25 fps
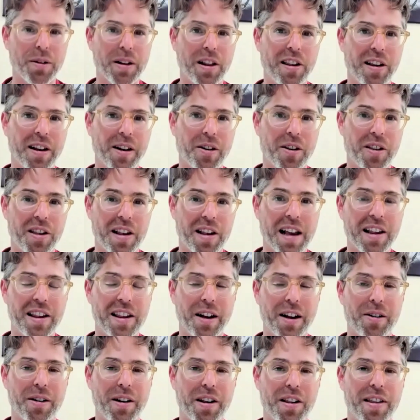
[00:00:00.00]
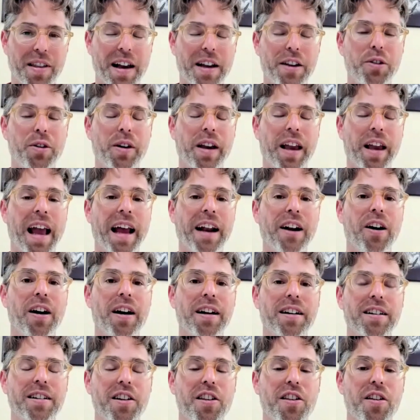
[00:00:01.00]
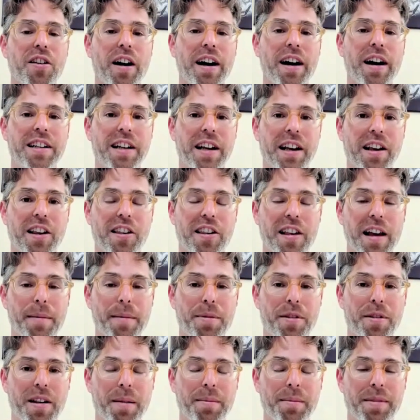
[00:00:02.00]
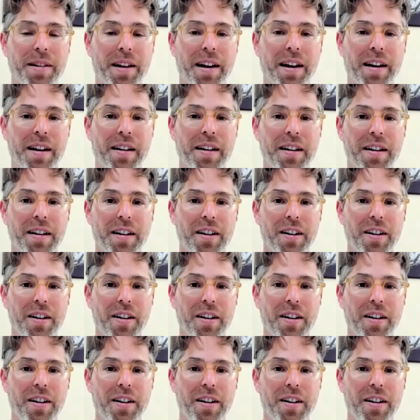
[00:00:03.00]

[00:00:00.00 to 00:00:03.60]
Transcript: Singer says here is that you cannot decide to accept something